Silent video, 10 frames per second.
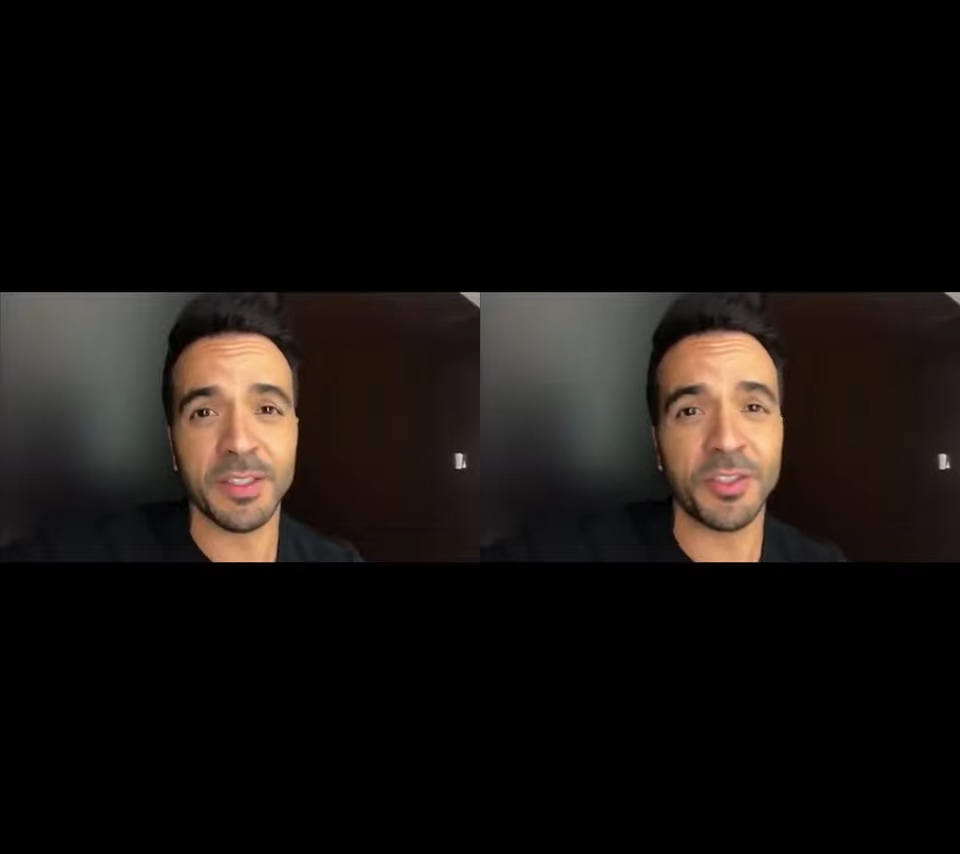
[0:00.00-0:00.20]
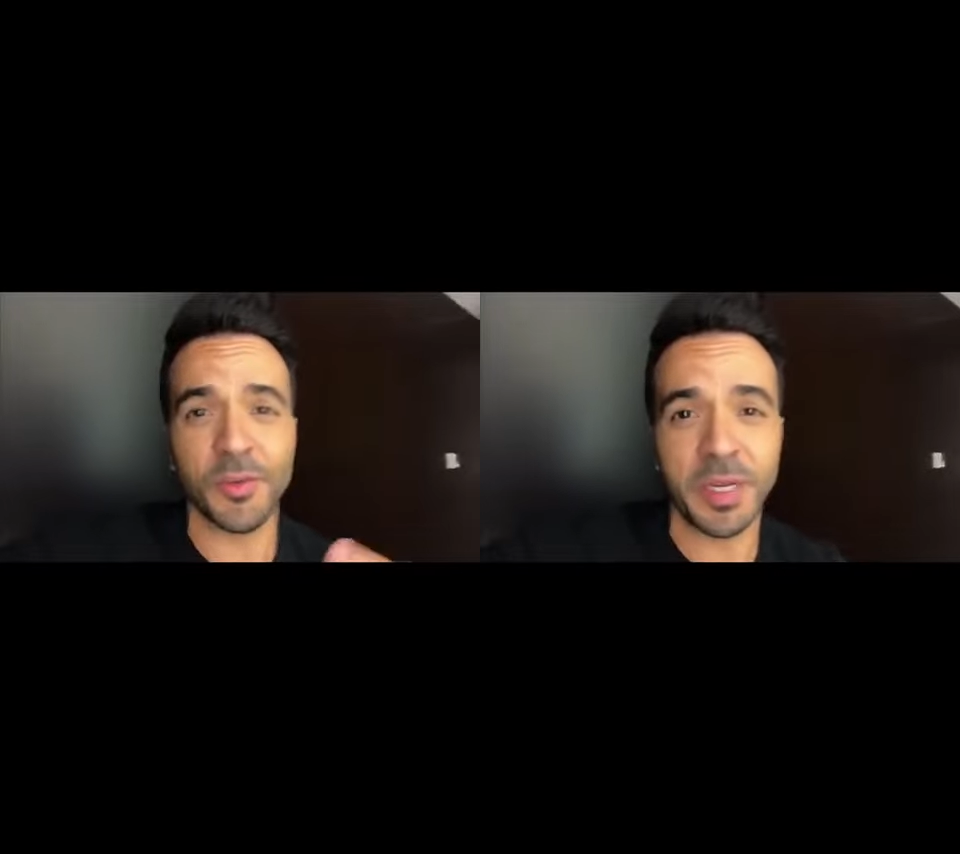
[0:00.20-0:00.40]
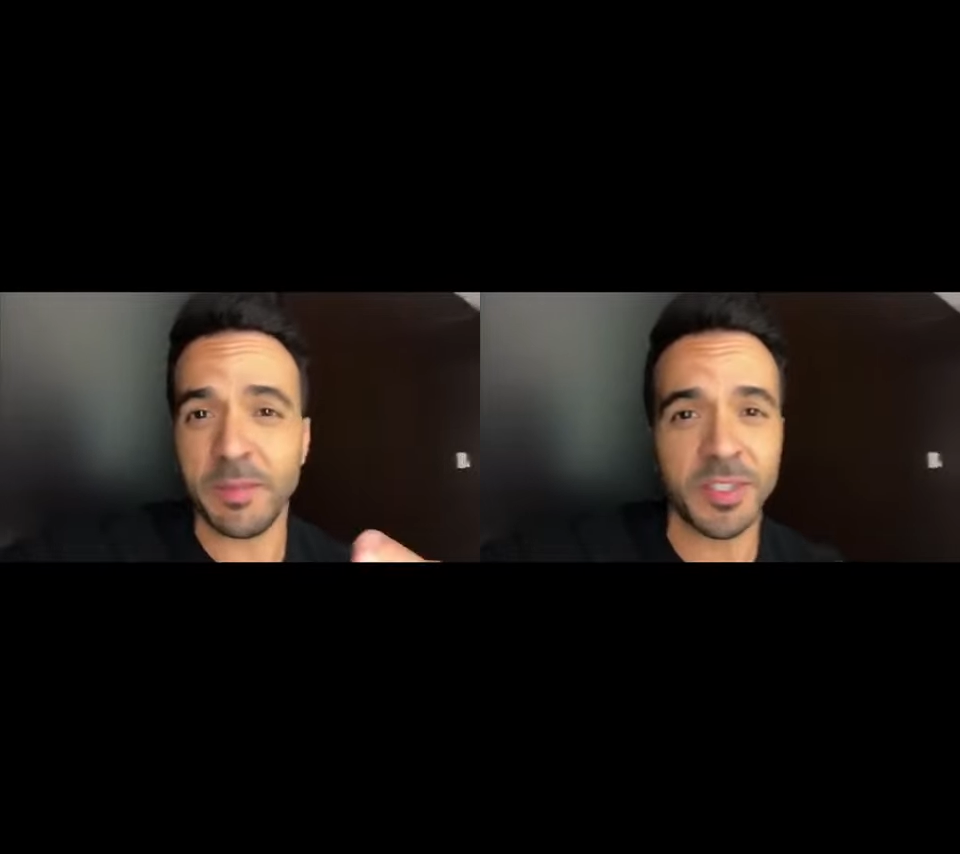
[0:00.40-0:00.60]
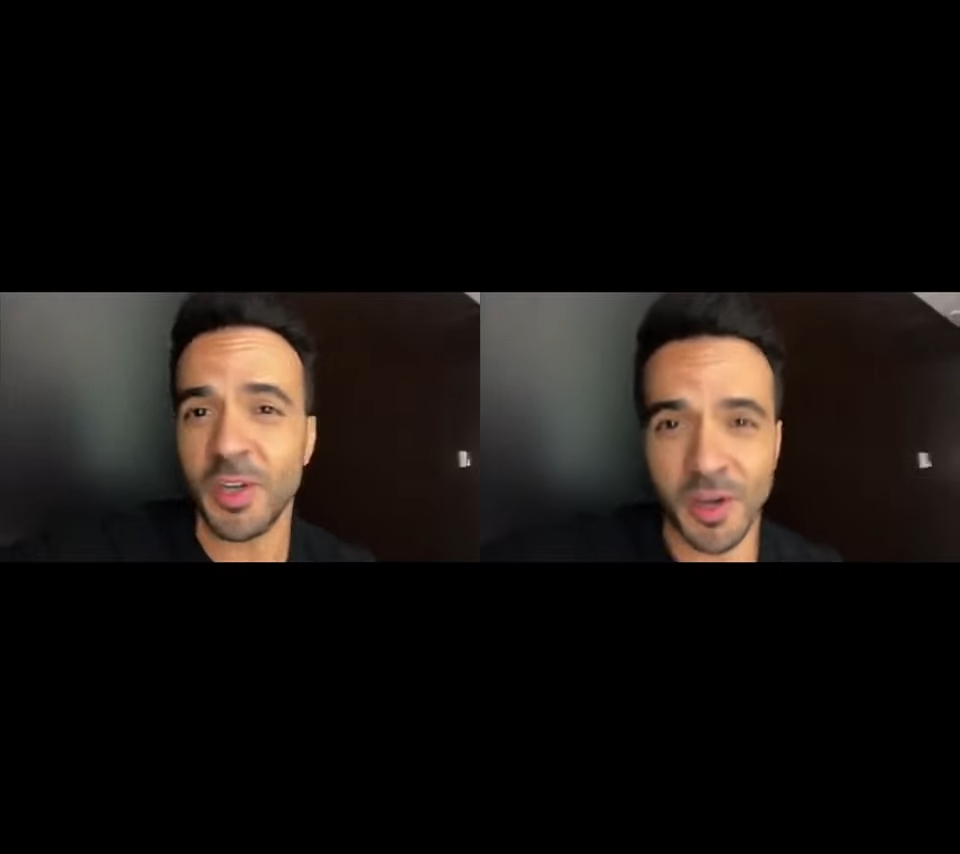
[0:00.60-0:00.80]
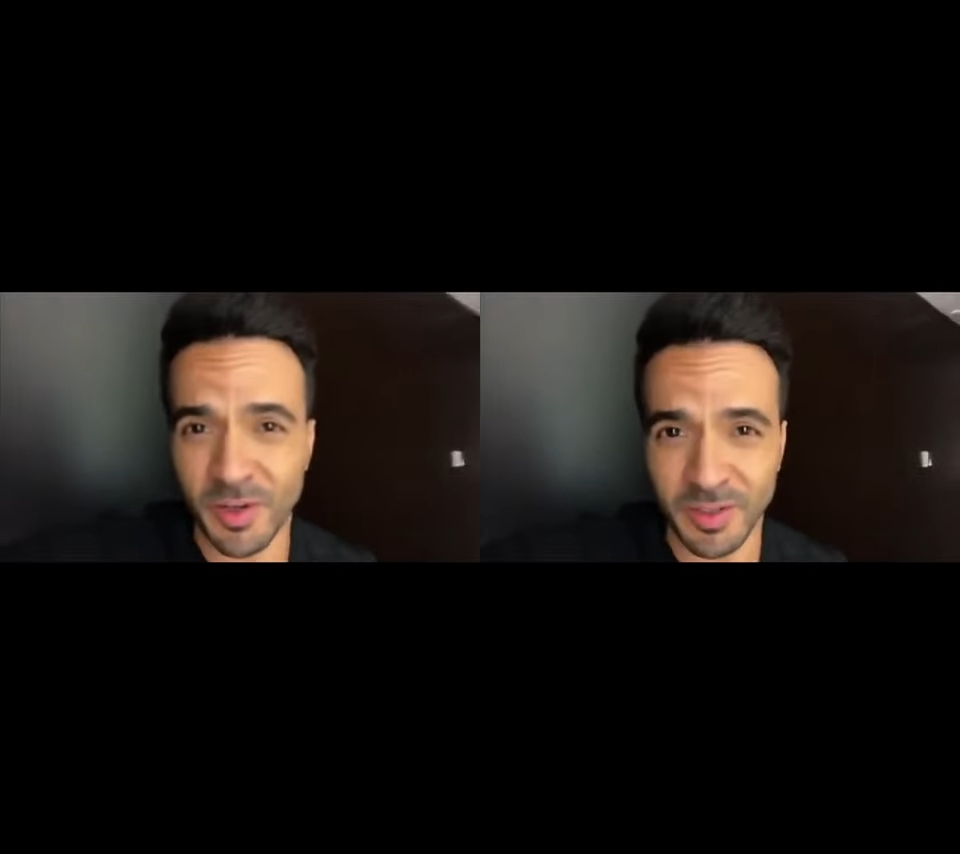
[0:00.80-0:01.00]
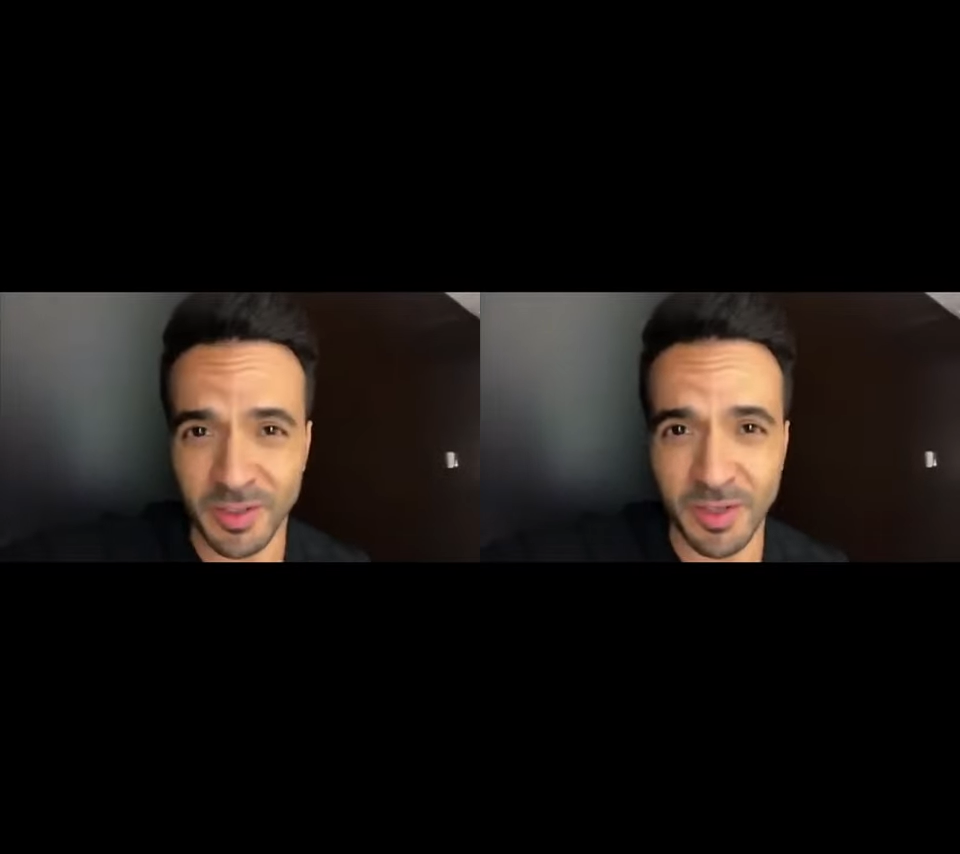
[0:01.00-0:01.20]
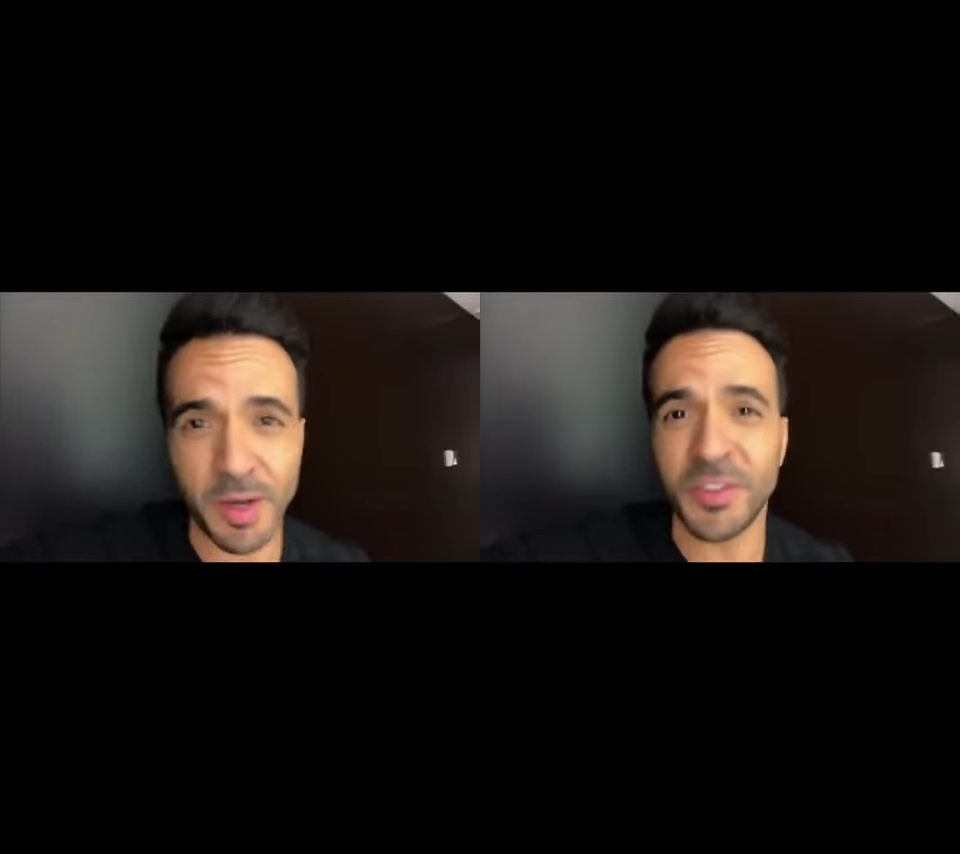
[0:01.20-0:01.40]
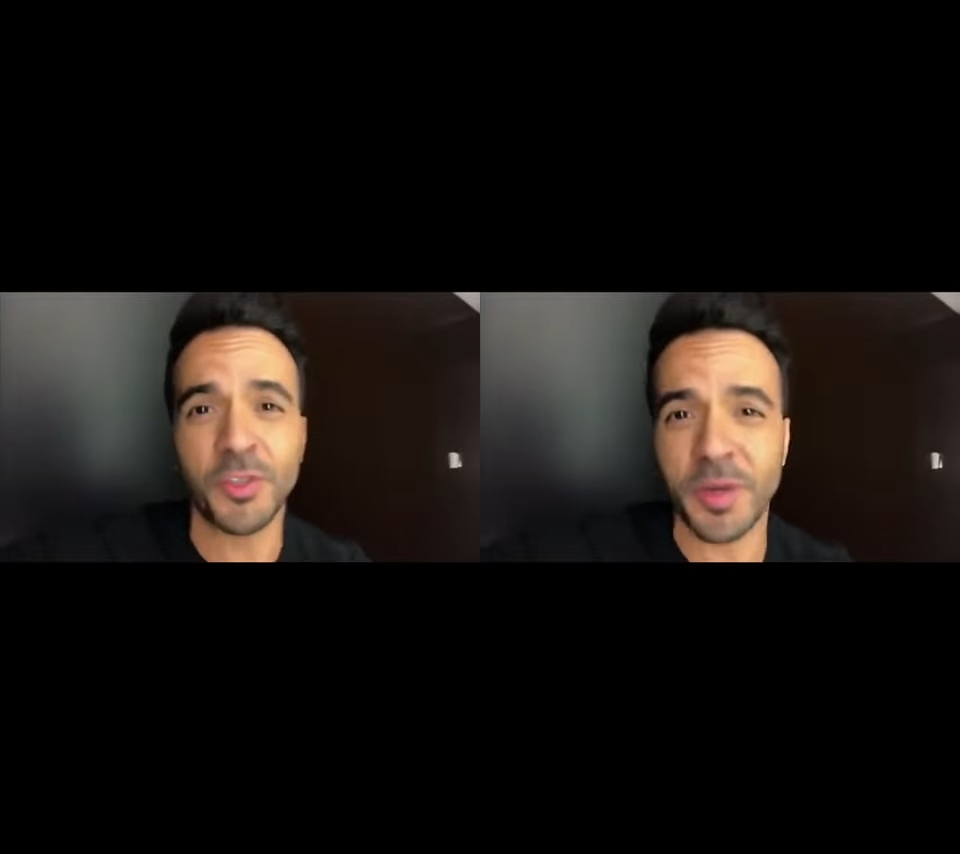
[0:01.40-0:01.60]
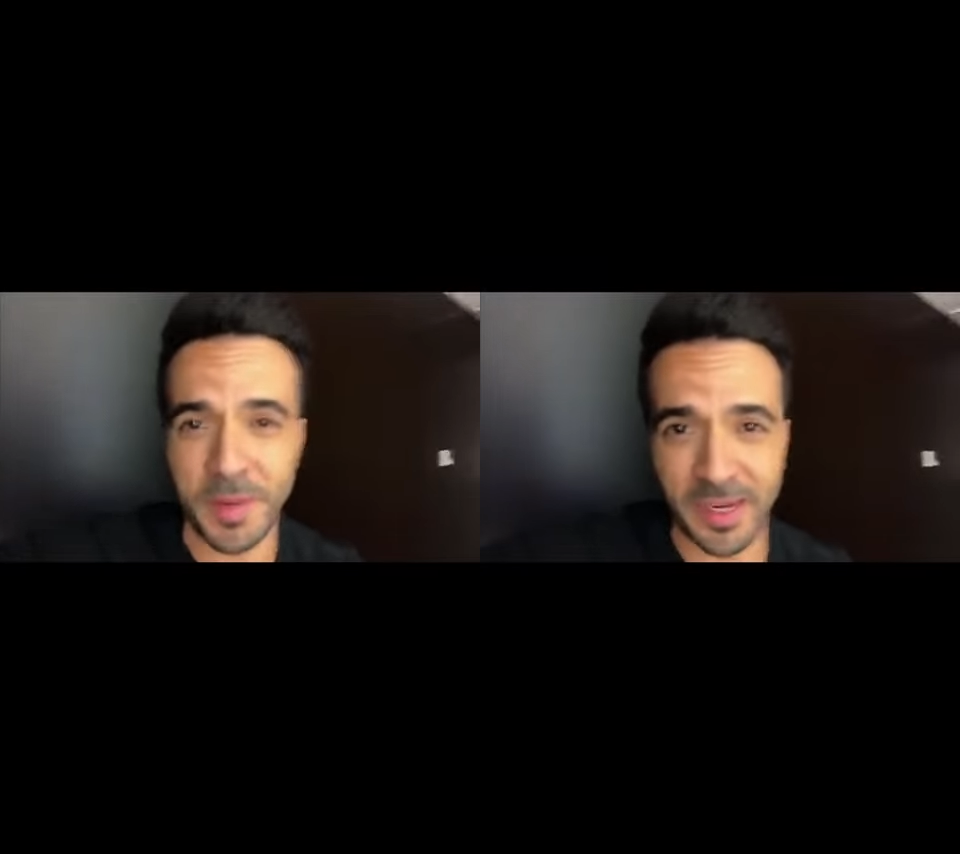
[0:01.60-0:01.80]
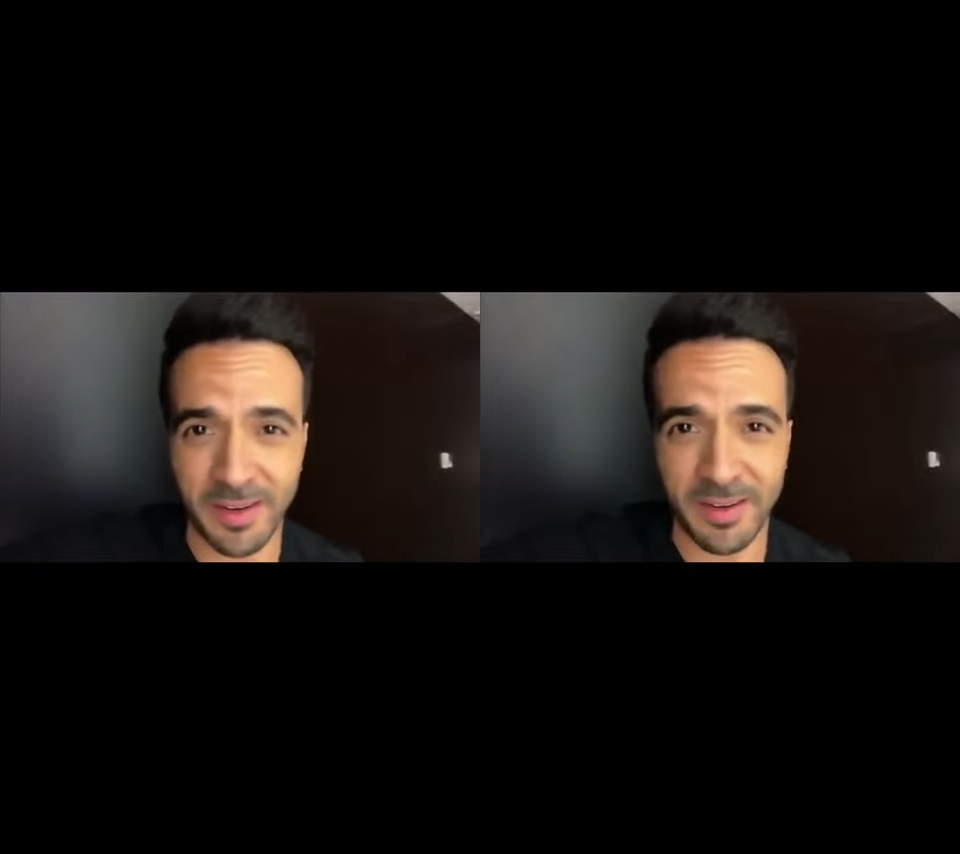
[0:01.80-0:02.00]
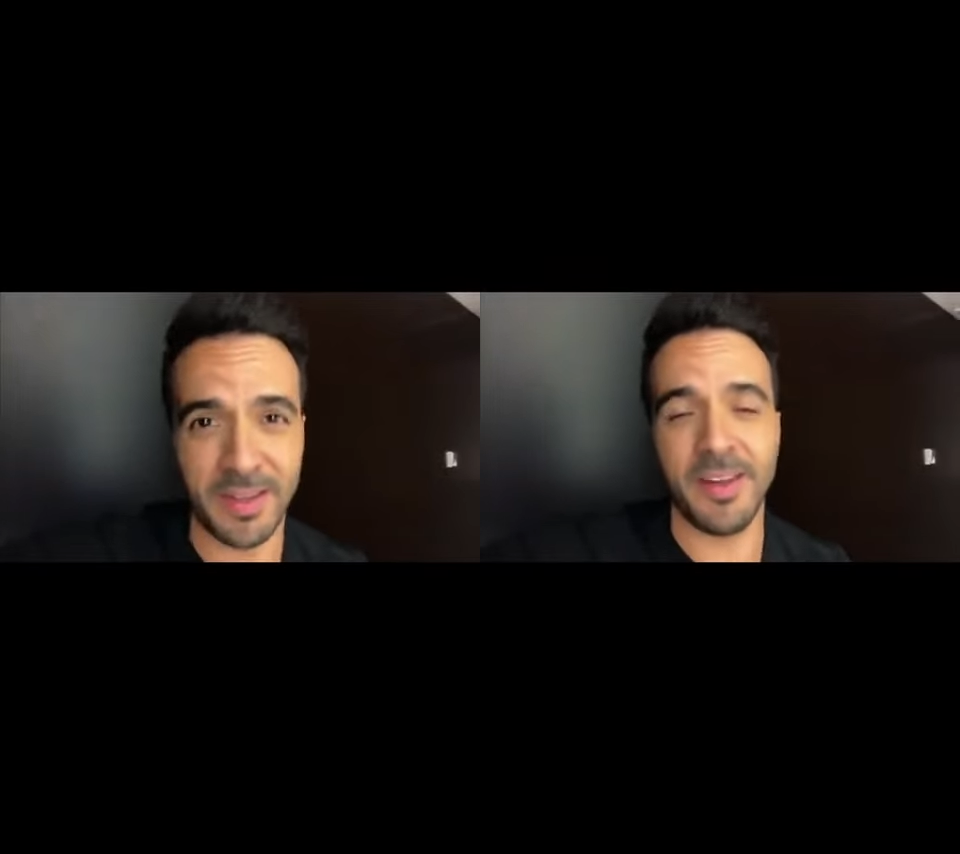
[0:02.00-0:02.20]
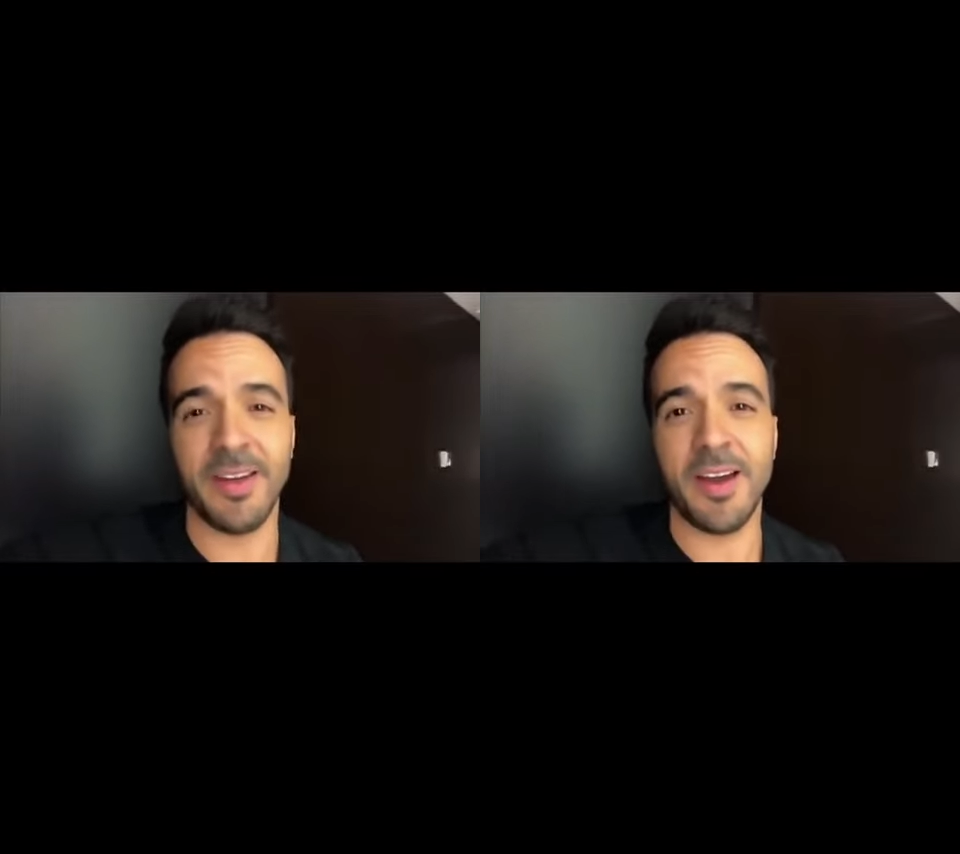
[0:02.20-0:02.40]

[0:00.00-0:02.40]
streamed songs, of streaming.